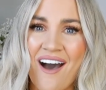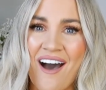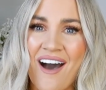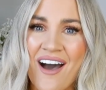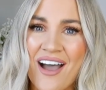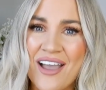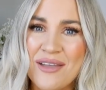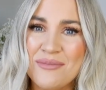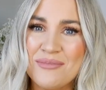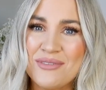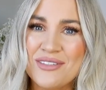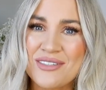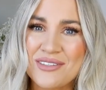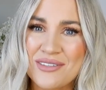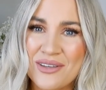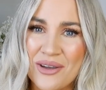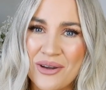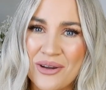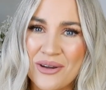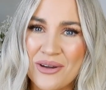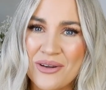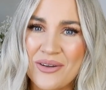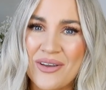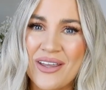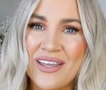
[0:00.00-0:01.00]
I am
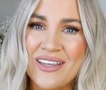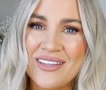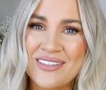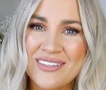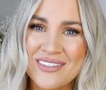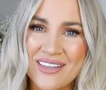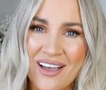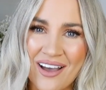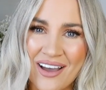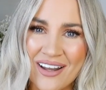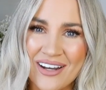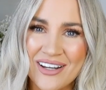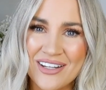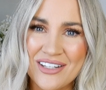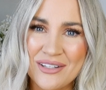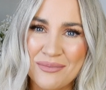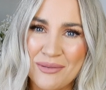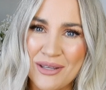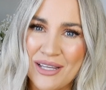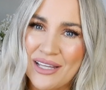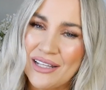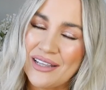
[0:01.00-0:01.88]
so excited to be